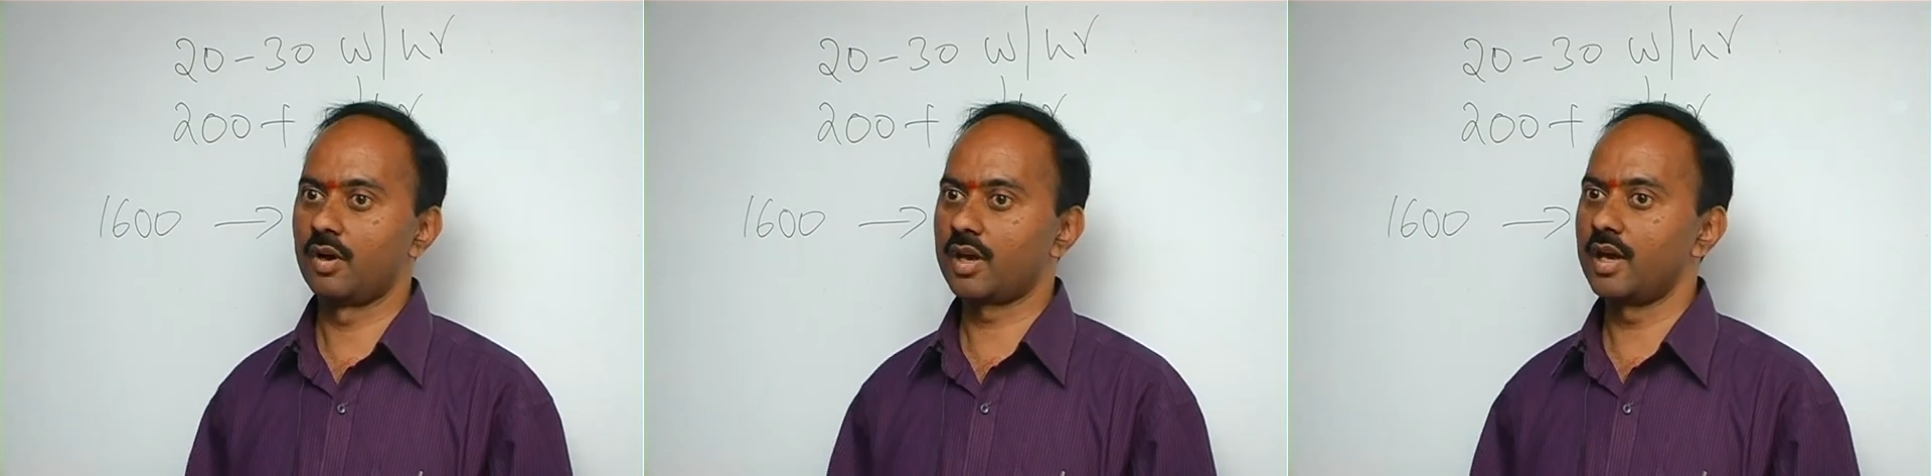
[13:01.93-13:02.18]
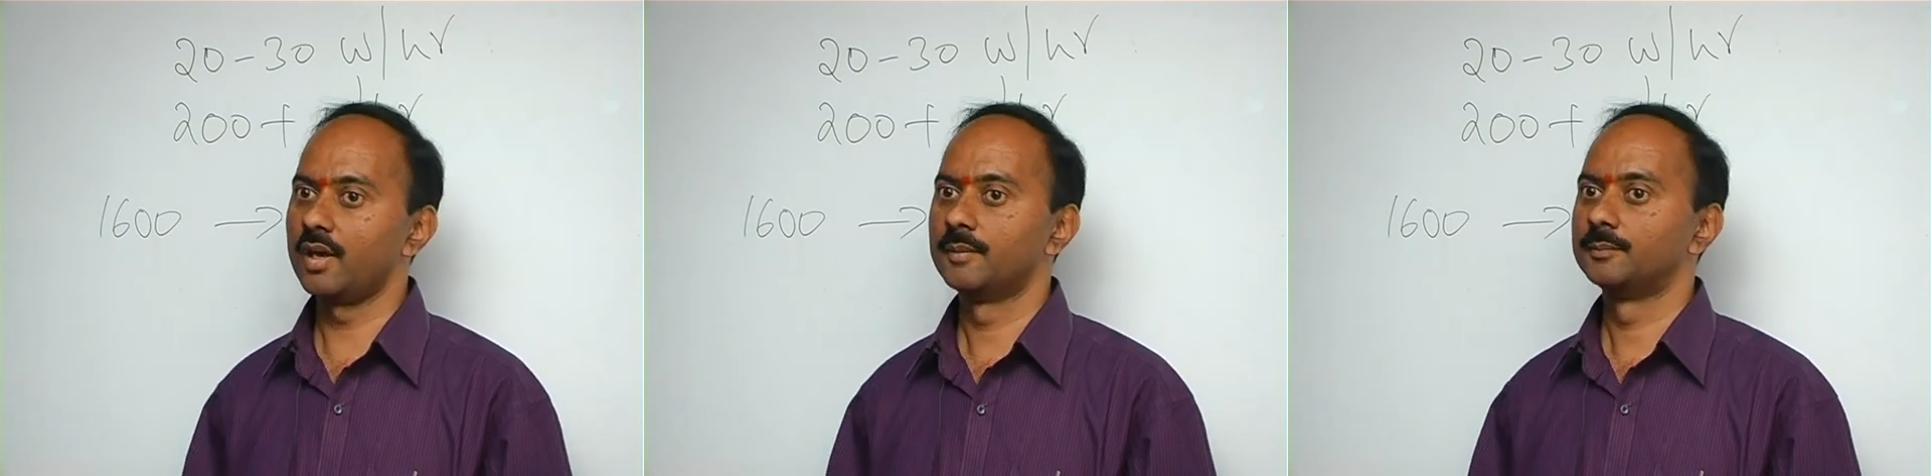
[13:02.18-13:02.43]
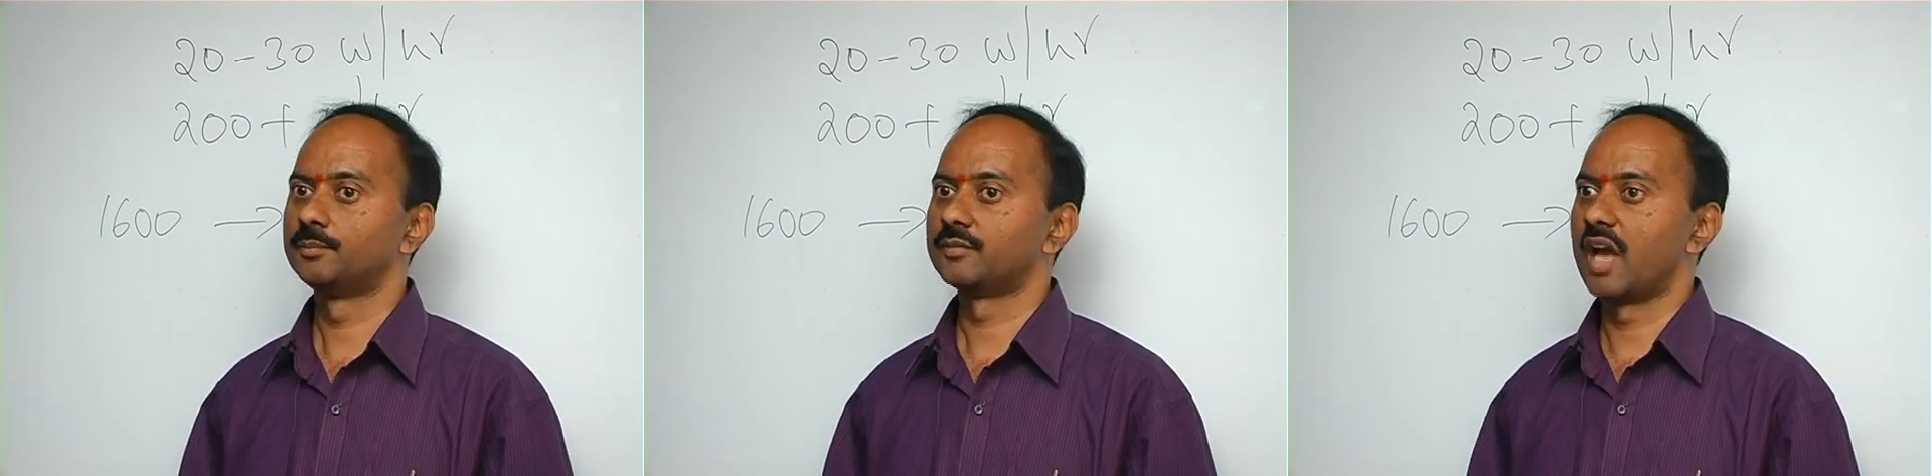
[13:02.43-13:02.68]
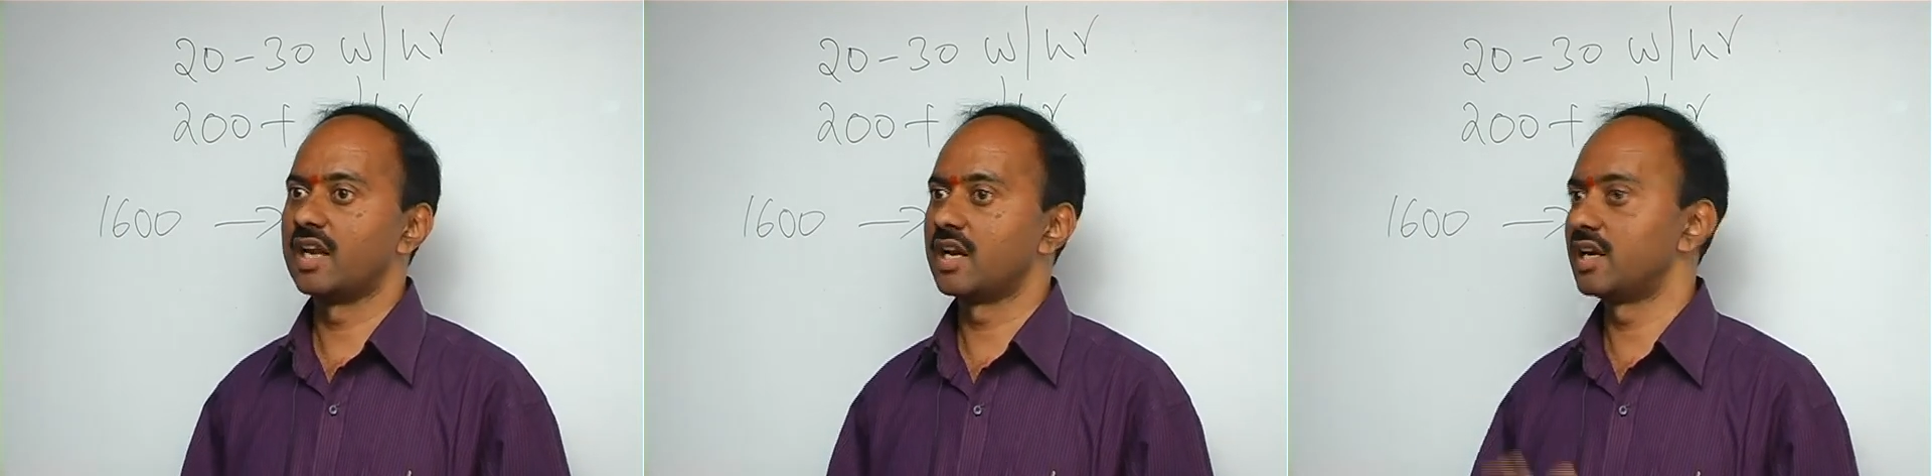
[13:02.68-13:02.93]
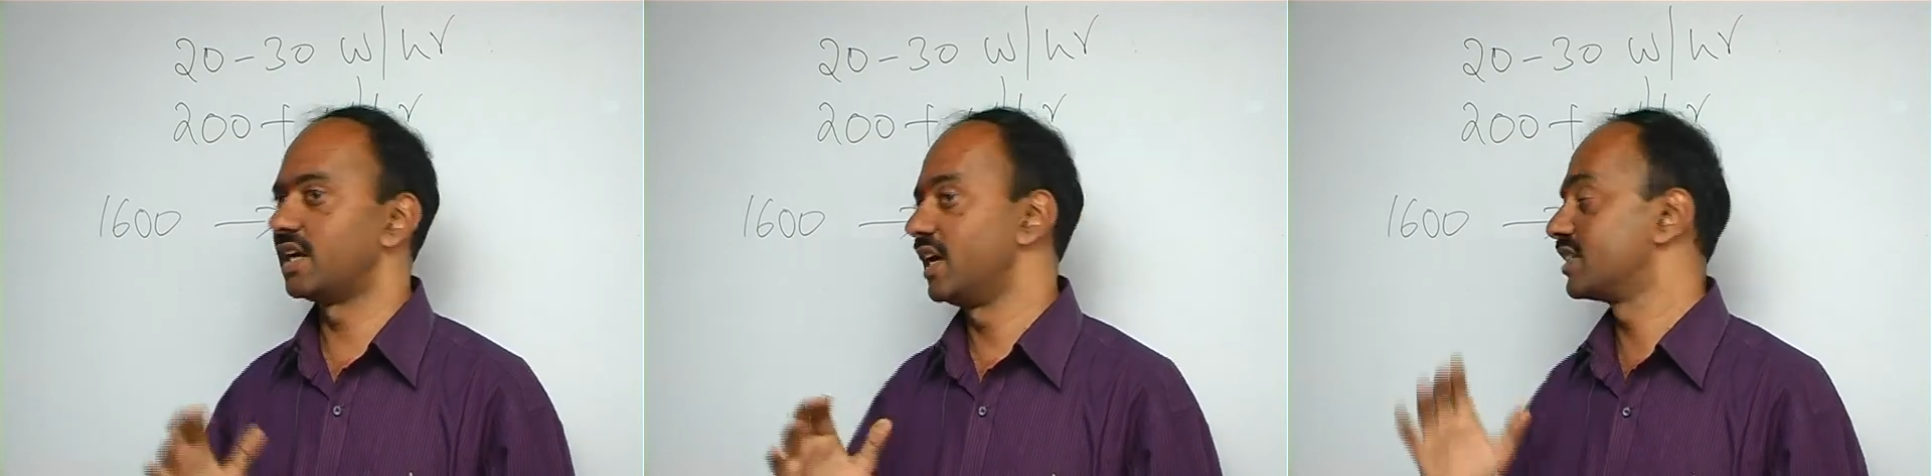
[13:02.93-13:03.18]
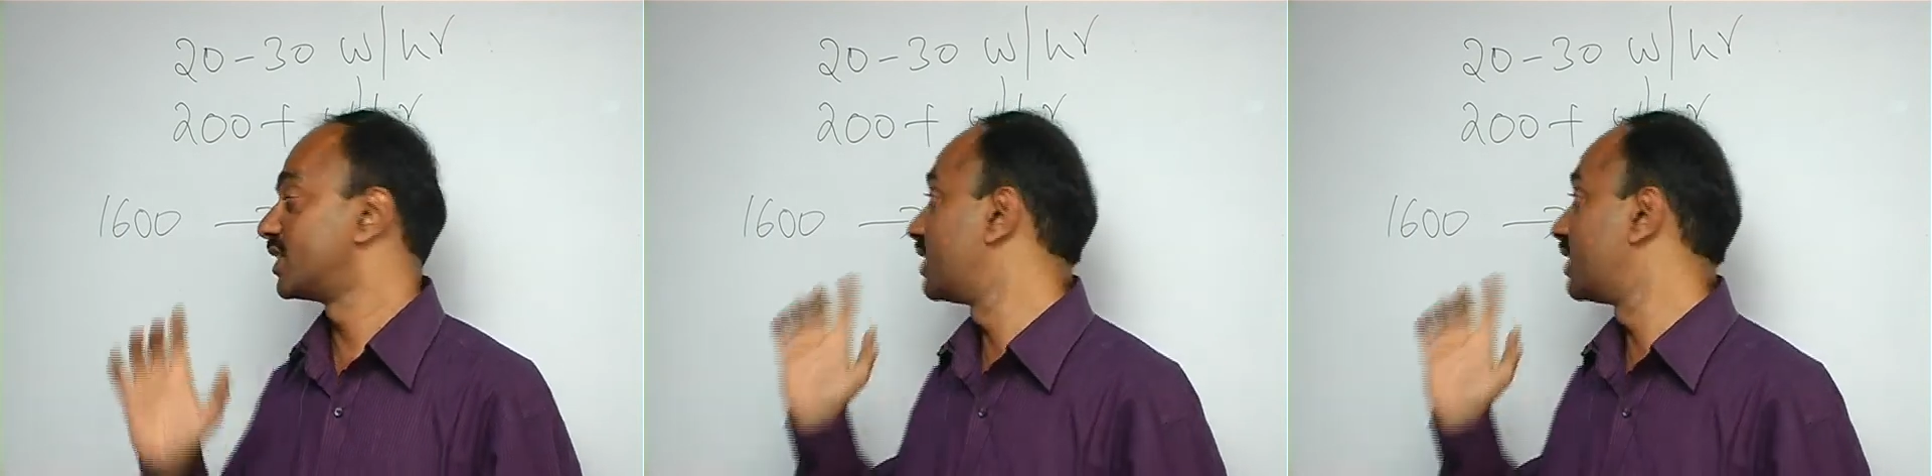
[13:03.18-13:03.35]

Okay? 800